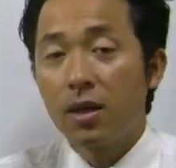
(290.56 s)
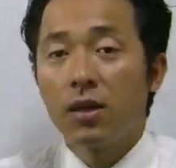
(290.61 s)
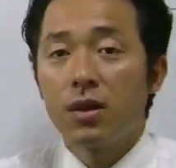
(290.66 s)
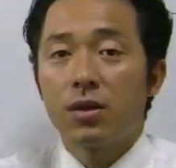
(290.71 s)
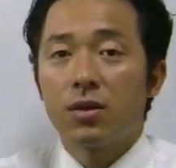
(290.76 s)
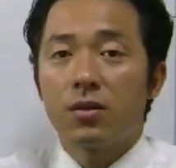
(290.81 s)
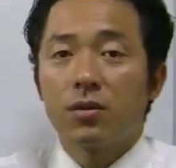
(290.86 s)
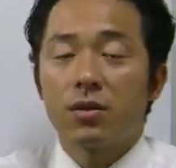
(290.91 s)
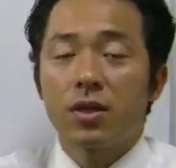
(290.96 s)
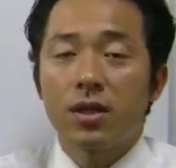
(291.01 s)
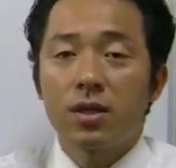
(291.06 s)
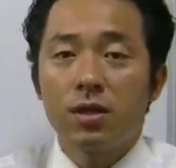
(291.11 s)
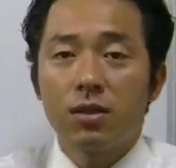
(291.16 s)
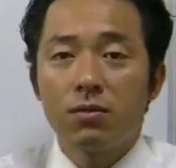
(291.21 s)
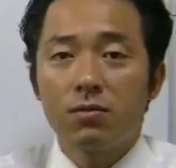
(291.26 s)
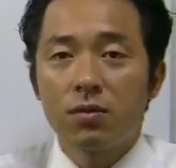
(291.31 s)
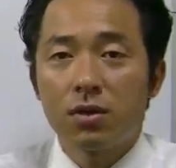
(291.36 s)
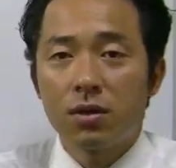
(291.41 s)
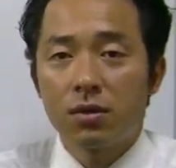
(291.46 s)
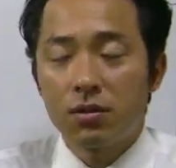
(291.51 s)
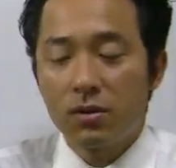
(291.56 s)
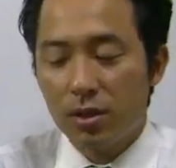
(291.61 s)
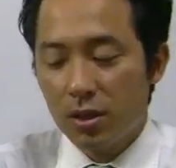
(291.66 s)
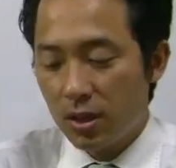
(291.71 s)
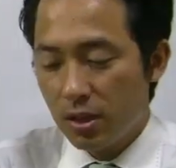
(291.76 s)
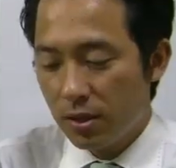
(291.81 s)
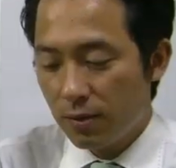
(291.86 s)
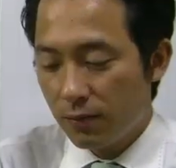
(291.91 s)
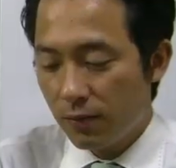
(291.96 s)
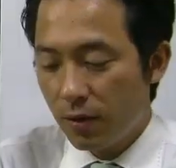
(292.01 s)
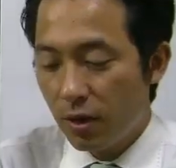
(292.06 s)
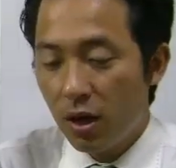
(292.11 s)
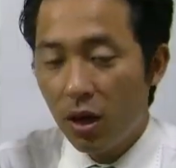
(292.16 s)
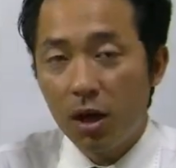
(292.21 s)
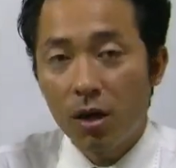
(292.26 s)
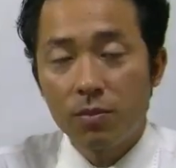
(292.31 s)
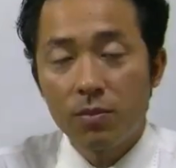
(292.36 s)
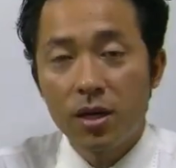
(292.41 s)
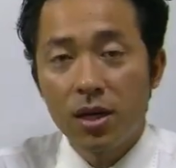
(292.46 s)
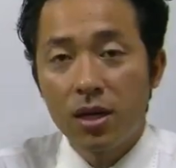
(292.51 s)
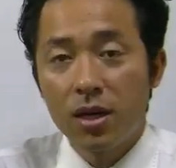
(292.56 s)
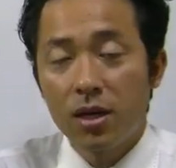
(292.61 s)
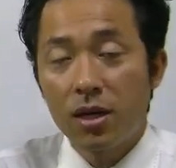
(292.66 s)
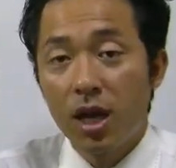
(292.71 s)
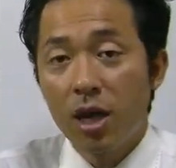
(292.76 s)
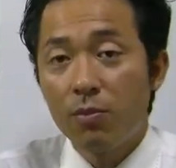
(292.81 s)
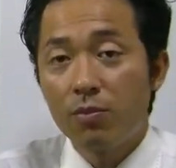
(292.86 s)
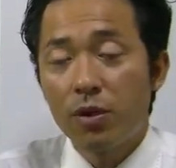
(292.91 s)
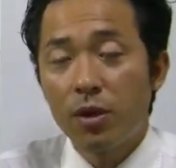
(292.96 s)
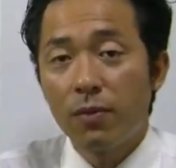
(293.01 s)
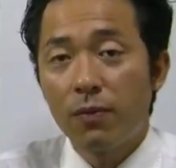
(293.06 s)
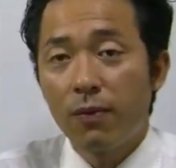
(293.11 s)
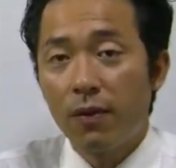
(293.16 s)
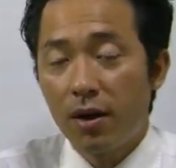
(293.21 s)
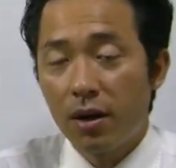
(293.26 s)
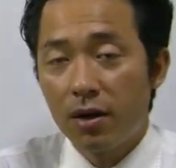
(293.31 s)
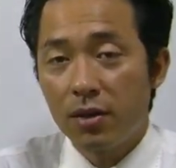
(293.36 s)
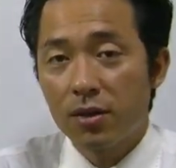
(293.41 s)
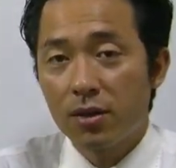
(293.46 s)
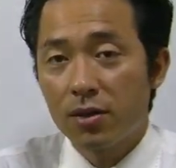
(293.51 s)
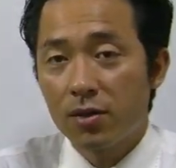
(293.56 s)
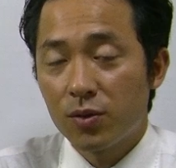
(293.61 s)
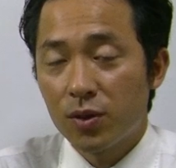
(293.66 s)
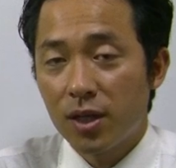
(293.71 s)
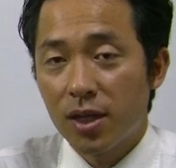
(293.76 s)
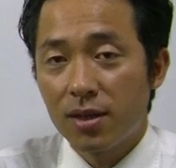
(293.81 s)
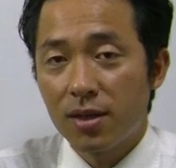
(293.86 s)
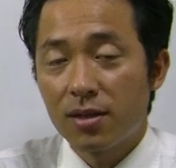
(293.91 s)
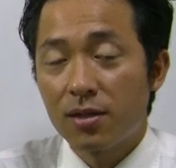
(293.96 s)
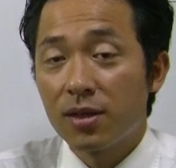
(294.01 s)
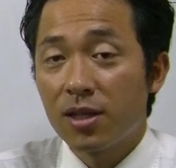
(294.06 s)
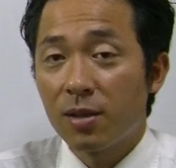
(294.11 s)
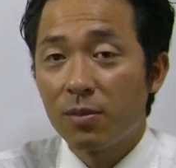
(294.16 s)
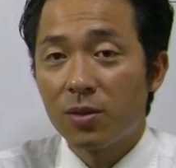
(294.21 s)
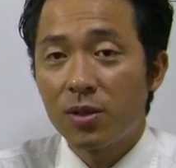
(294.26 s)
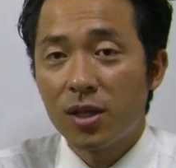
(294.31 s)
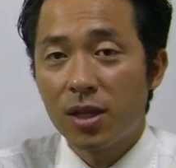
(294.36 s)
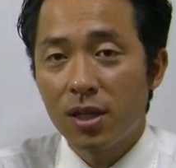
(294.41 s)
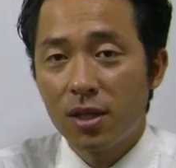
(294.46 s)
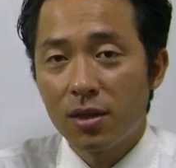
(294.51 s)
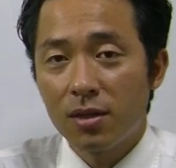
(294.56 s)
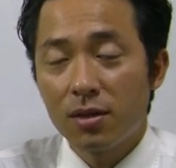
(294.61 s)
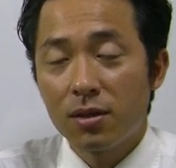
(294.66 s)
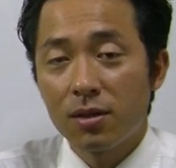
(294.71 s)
So the new rule stated from April 1st, 2017.